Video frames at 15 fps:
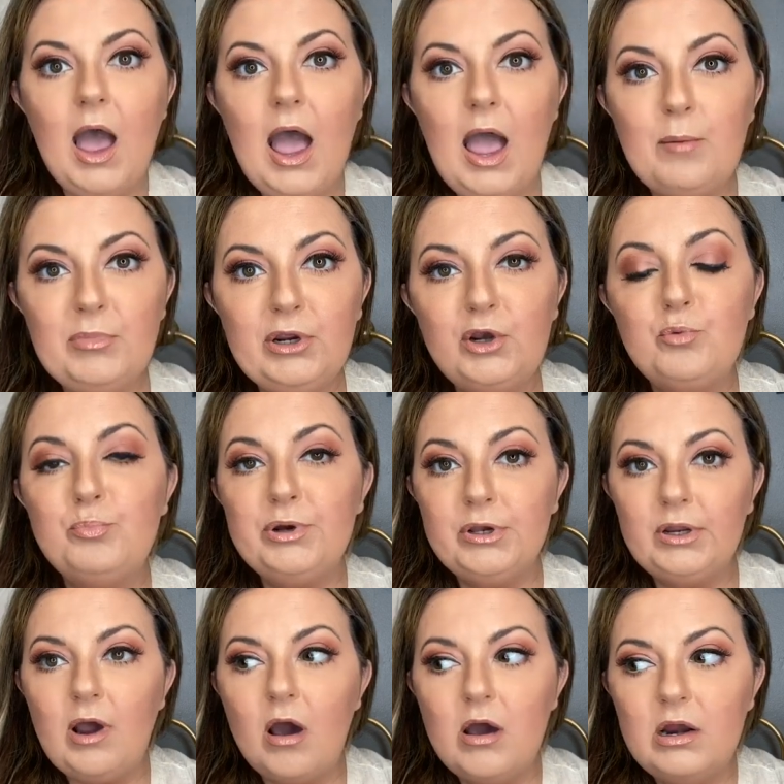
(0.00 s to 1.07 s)
I'm gonna go put
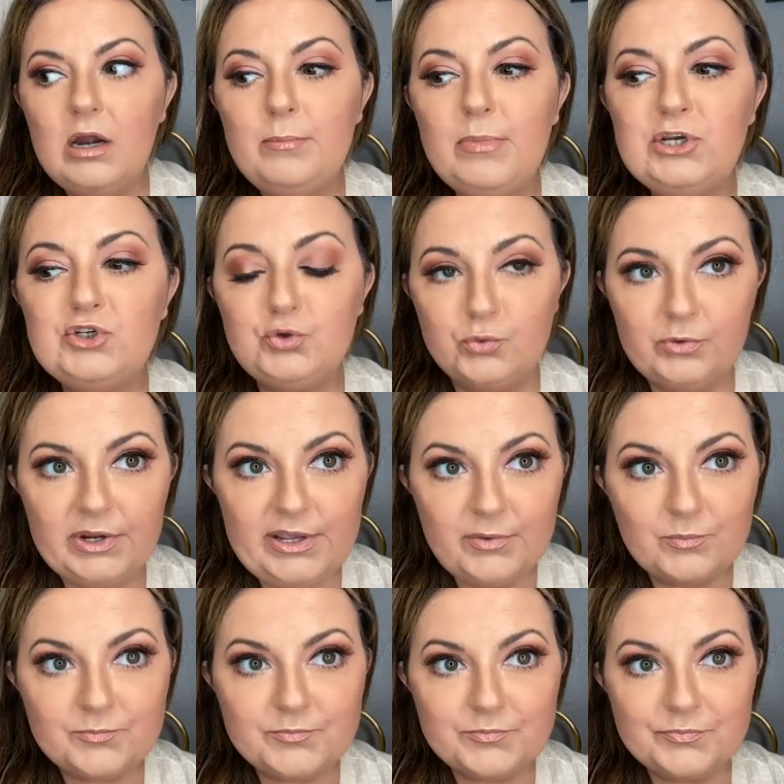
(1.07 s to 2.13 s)
on my jewelry
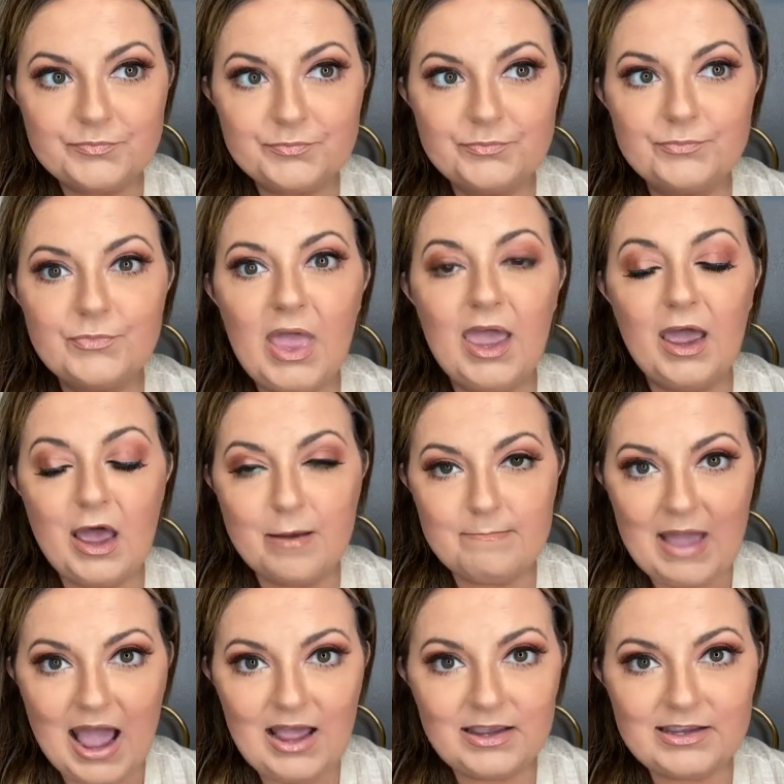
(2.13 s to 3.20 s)
and come
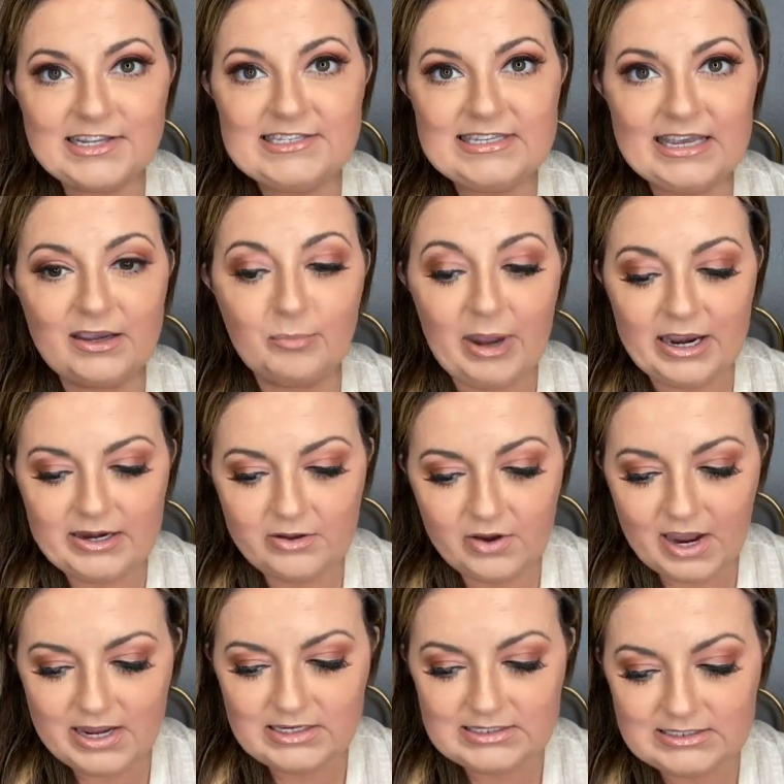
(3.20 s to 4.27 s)
back and say goodbye to you
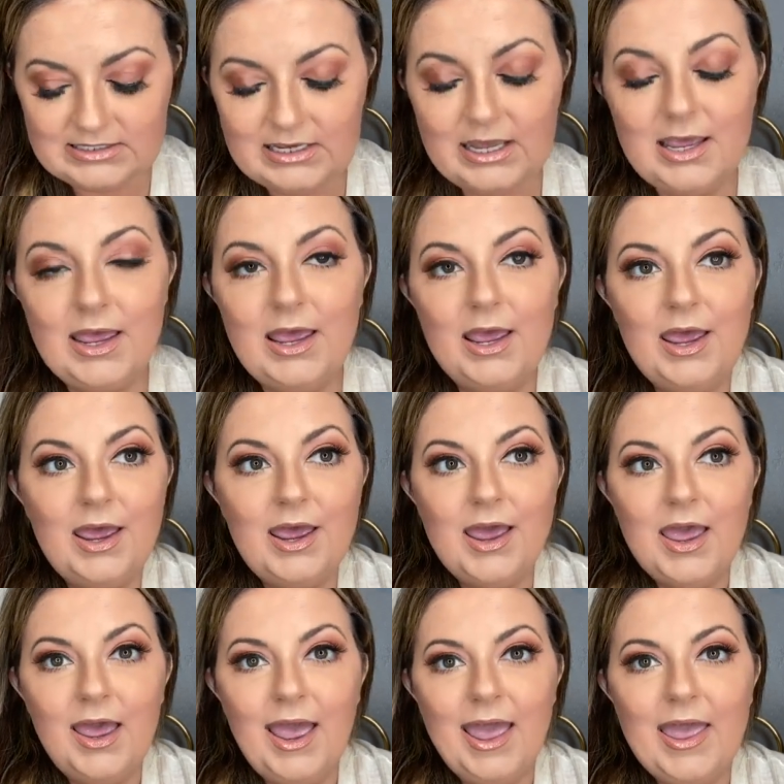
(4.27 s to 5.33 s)
guys.
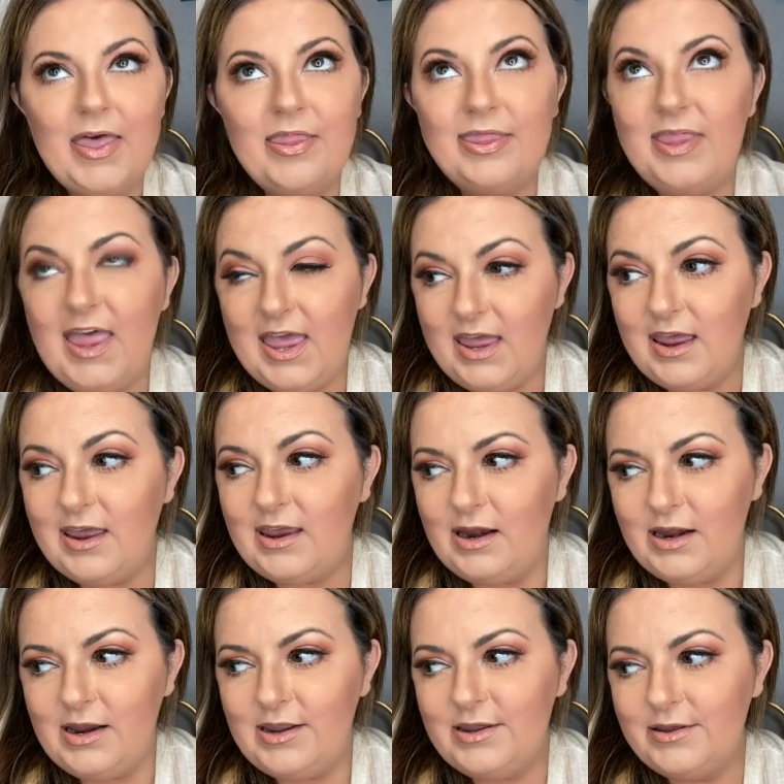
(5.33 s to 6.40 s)
And
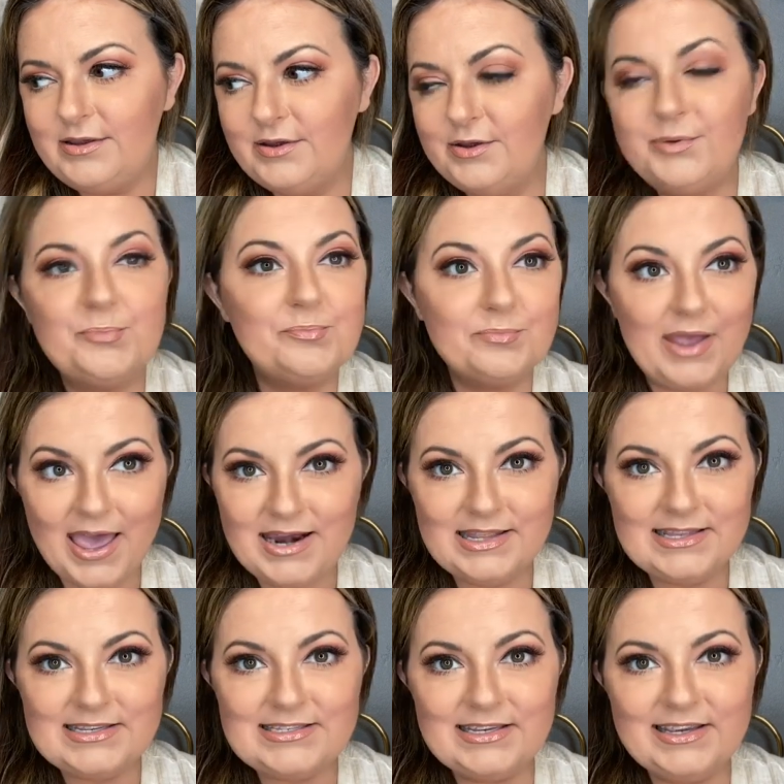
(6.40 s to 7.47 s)
then edit
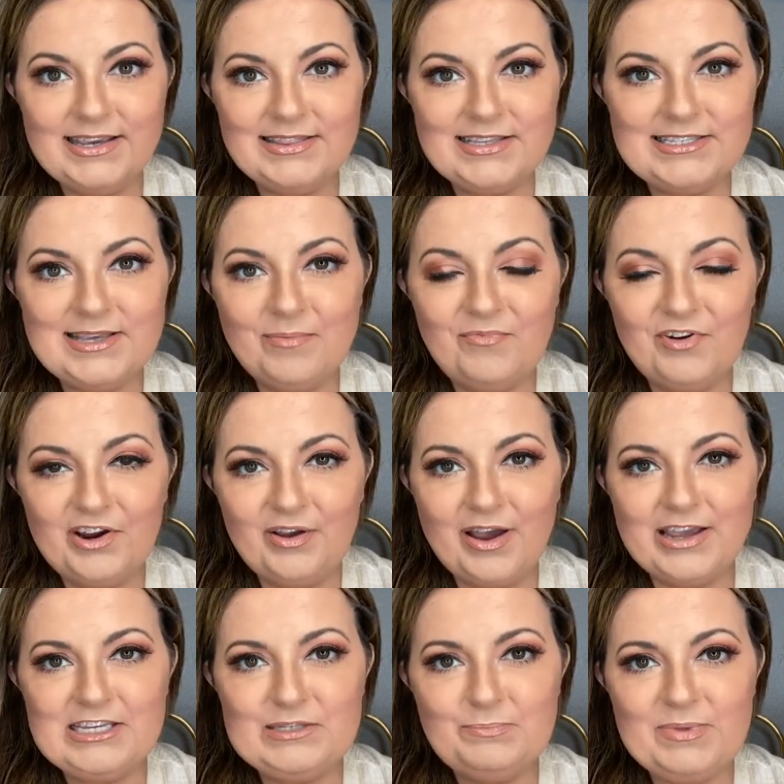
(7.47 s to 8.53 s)
this and get this up for you
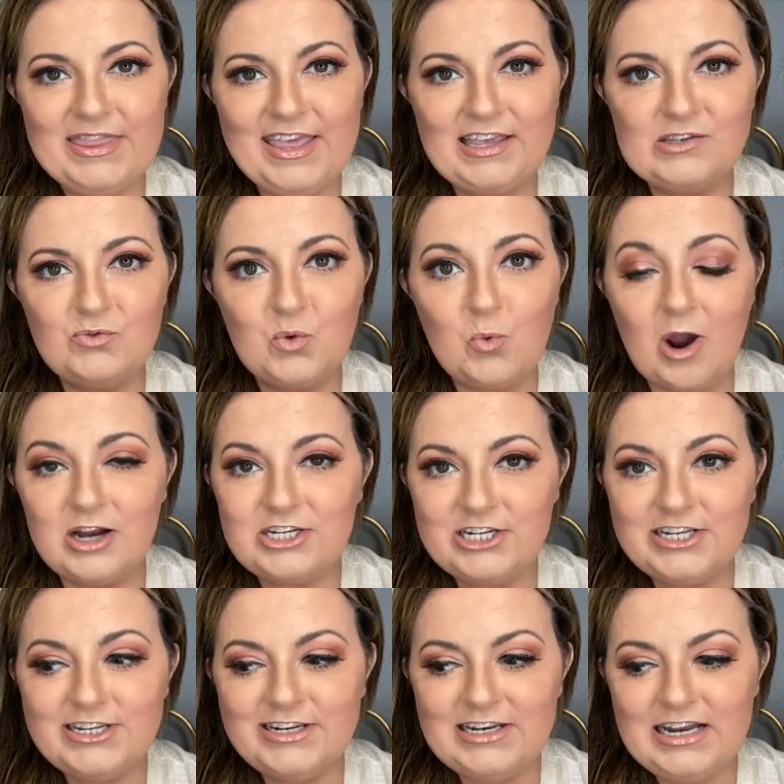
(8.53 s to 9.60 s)
guys. But thanks for
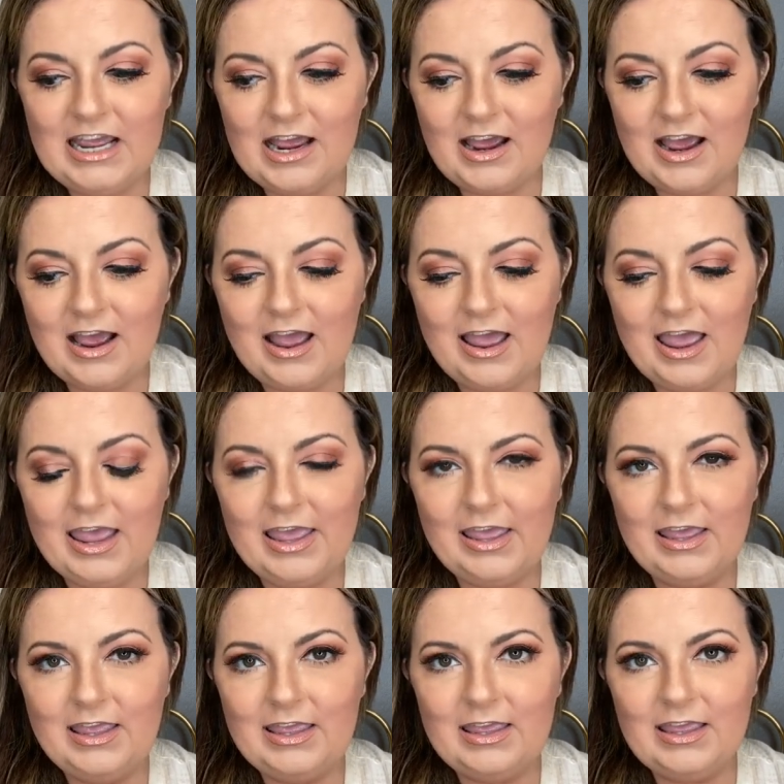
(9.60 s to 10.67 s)
watching.
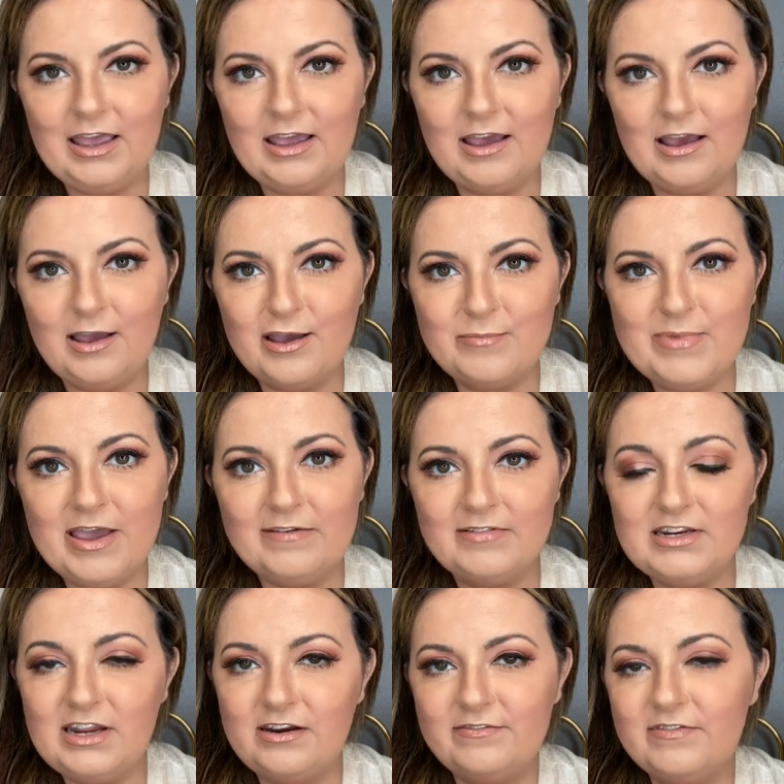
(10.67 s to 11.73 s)
I haven't
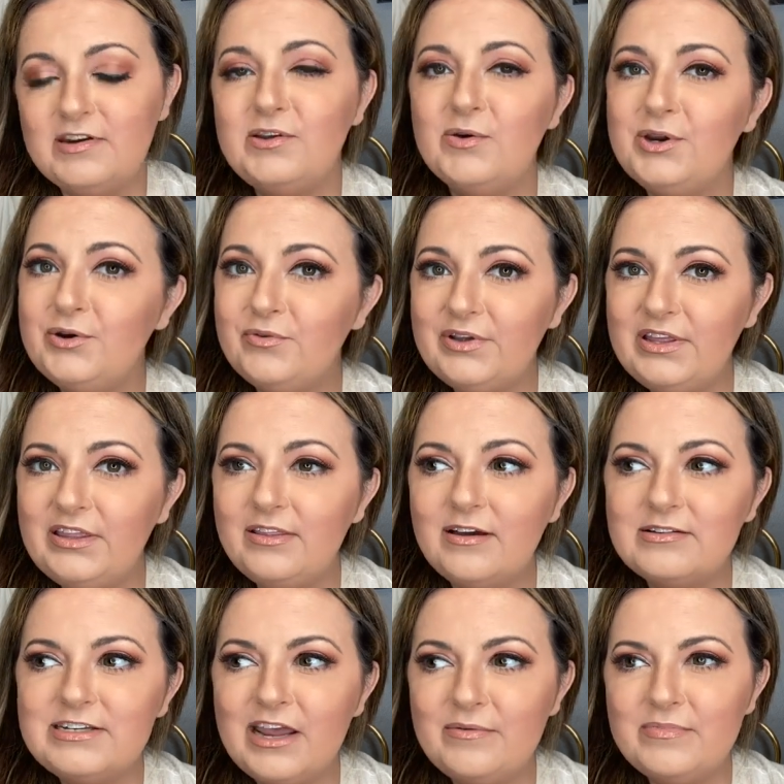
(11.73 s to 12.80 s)
done a video in a really
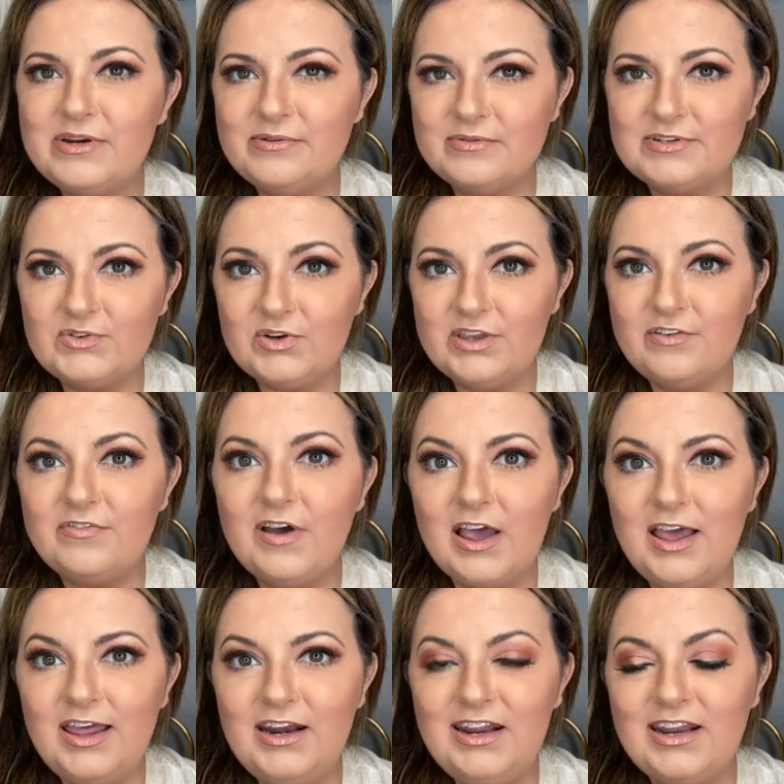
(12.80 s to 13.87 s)
long time and it was really
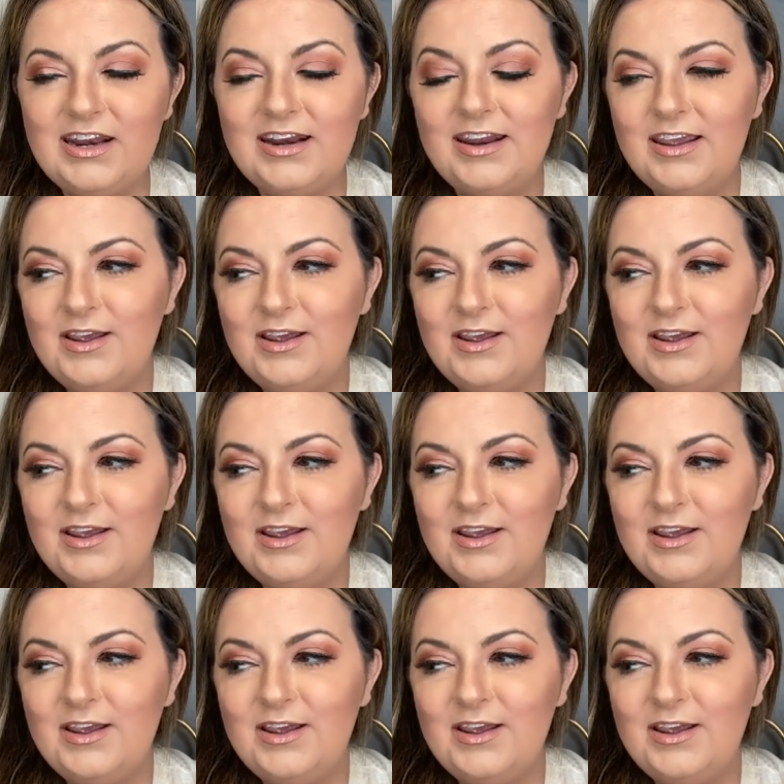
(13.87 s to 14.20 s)
fun, and